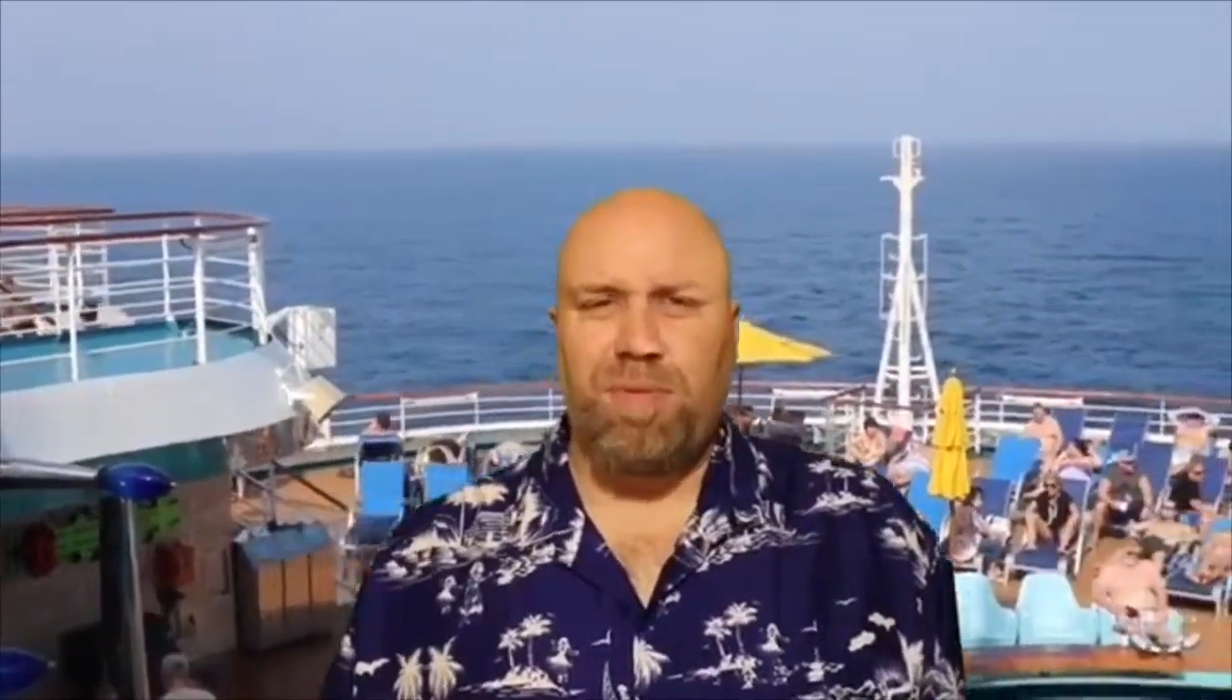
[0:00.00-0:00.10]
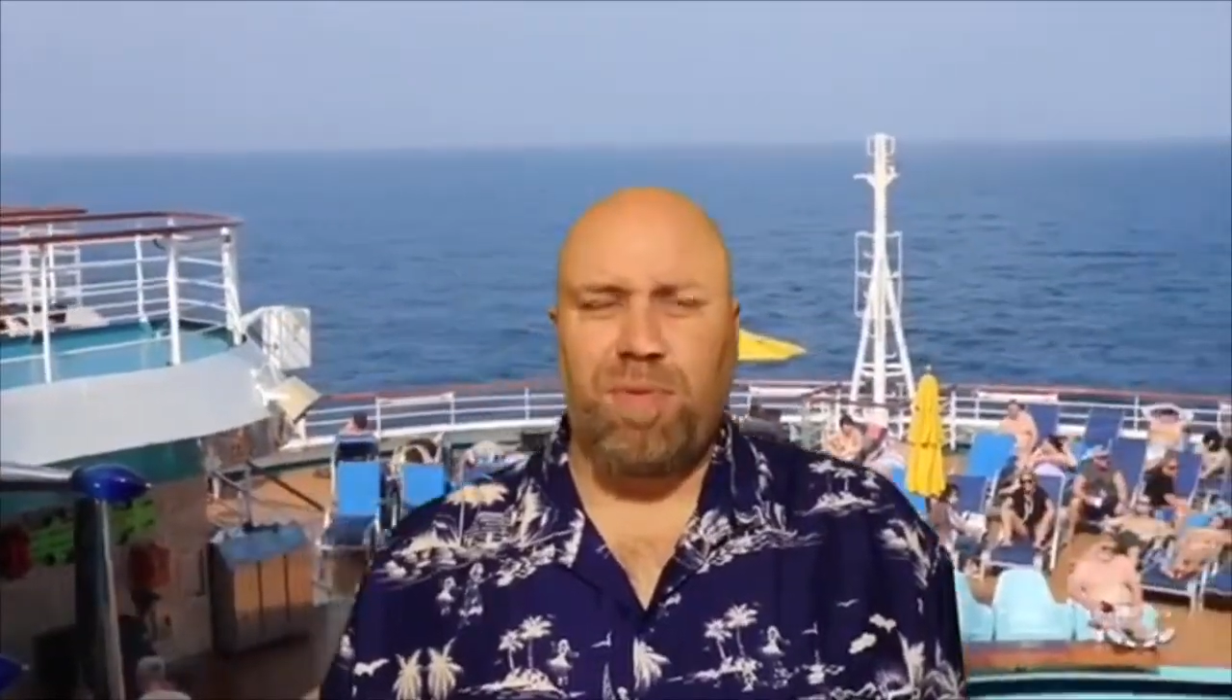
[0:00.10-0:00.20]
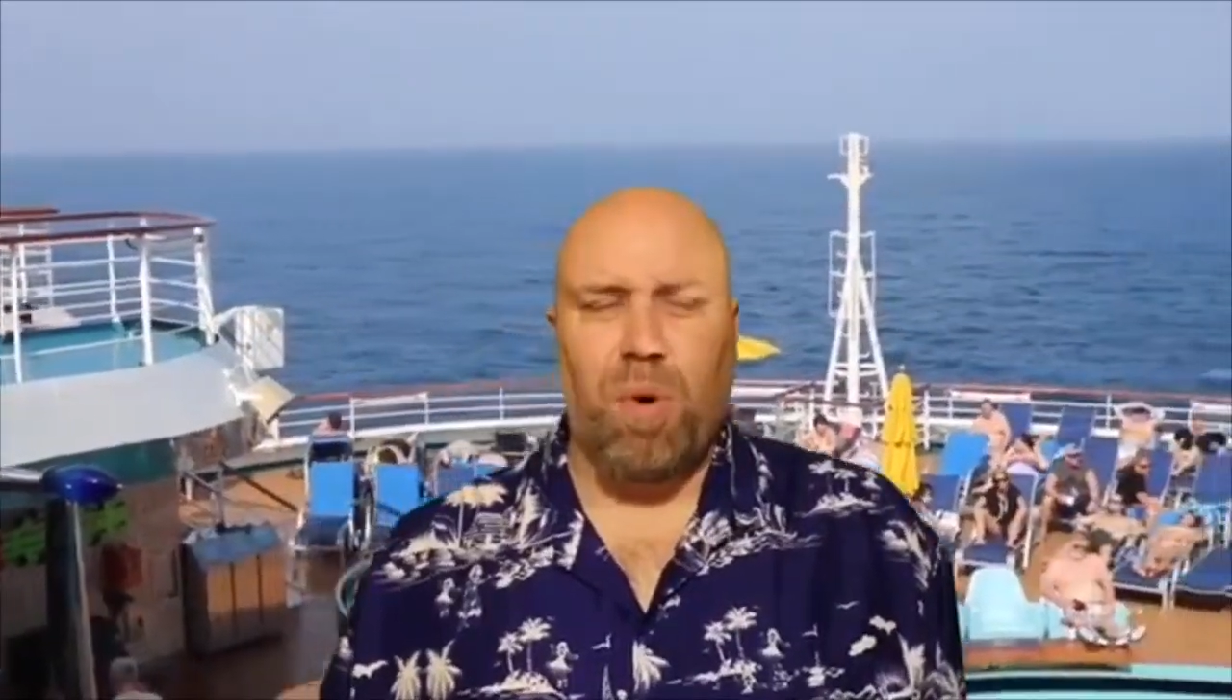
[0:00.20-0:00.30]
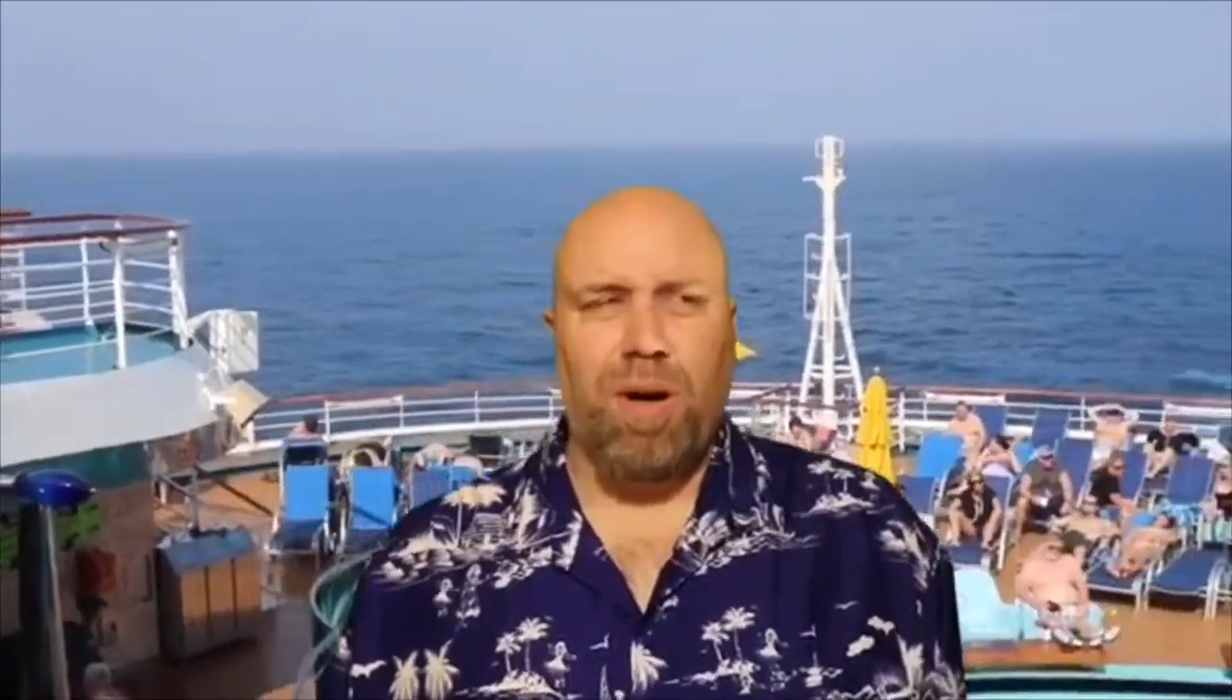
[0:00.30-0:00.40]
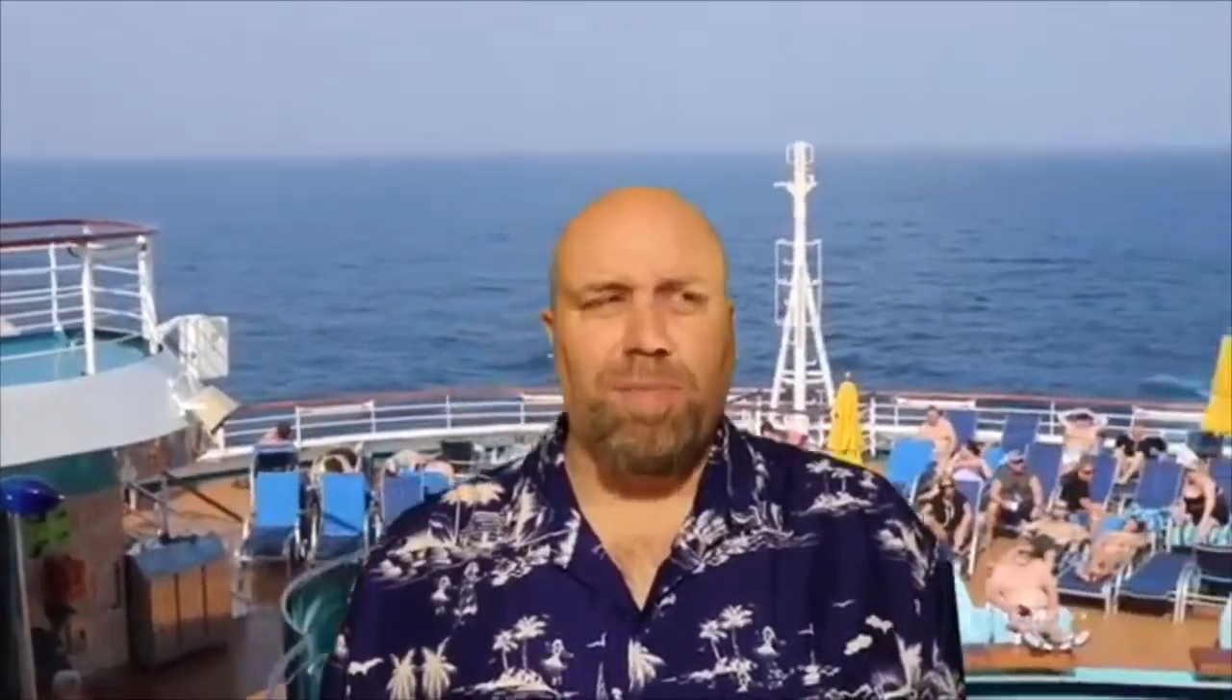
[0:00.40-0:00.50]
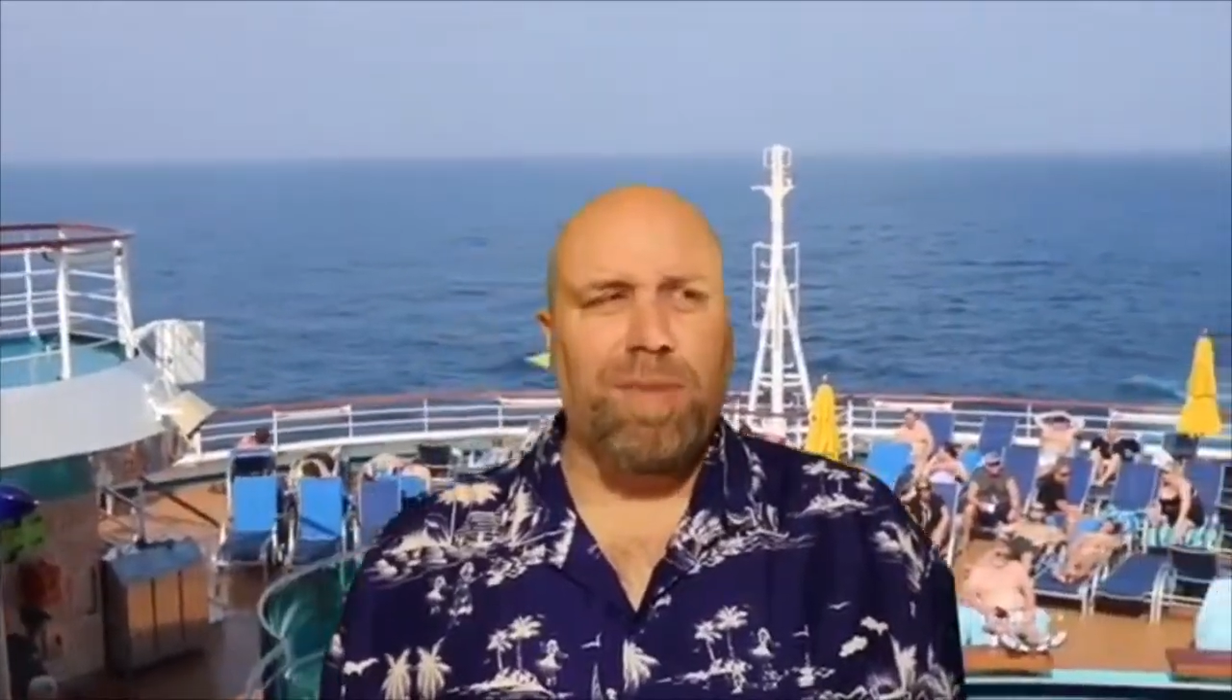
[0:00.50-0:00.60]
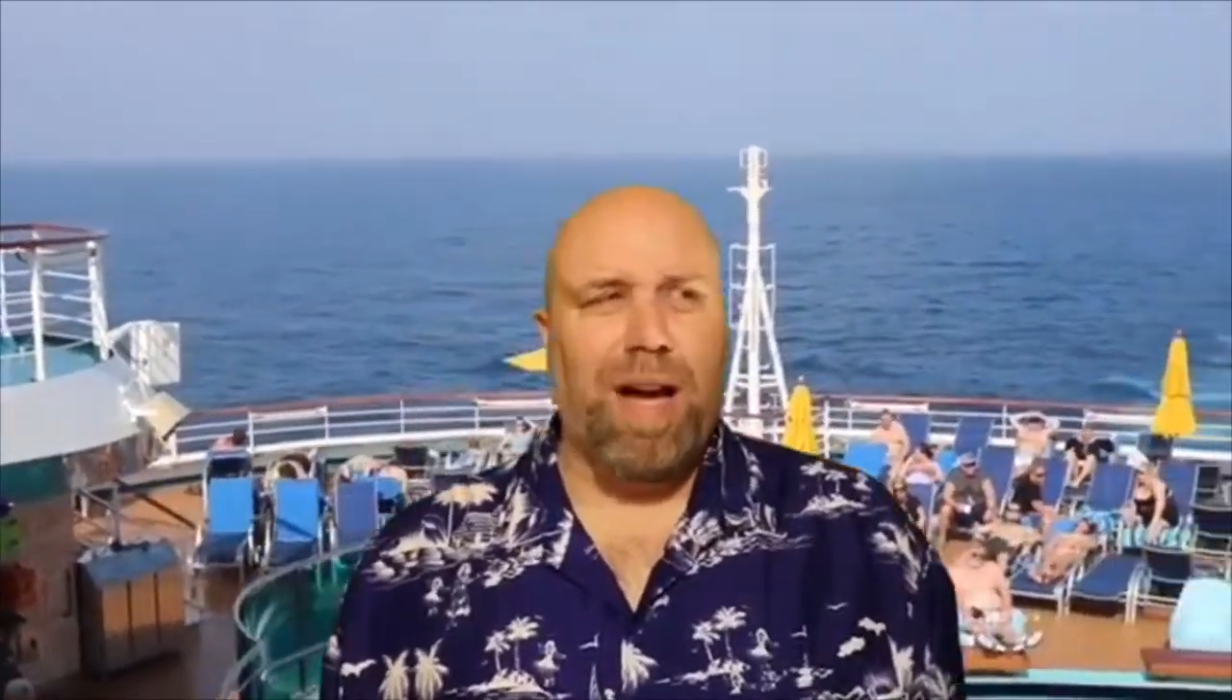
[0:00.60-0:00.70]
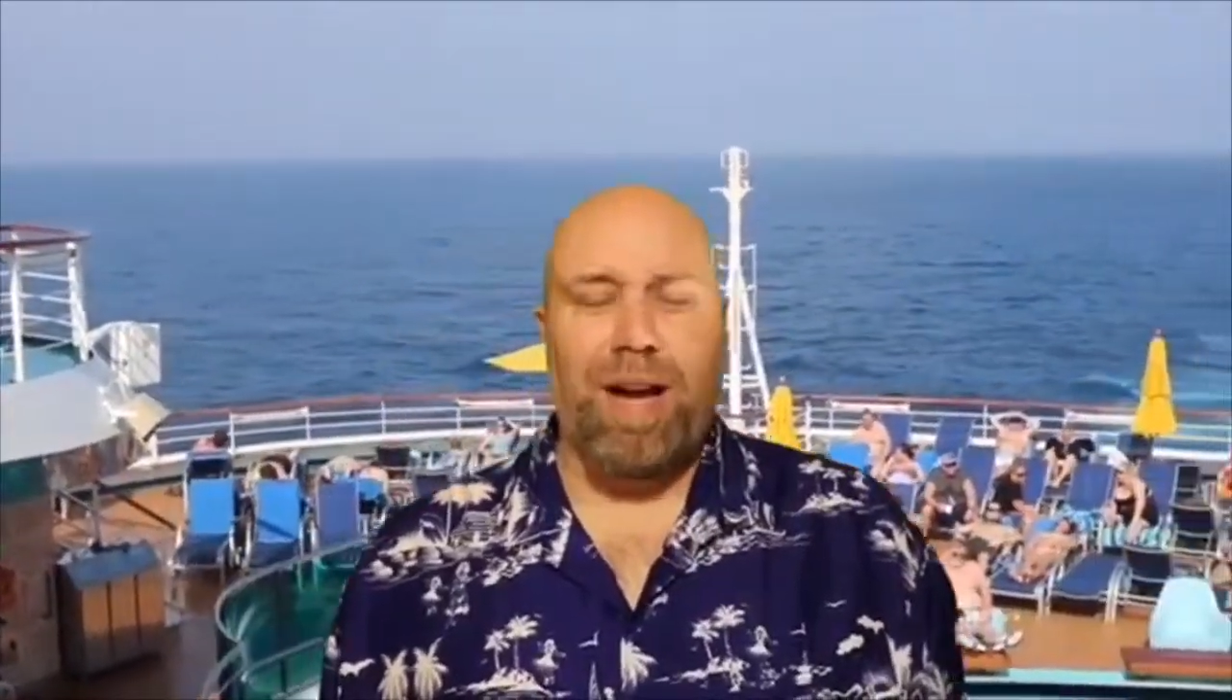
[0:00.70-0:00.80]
for it. I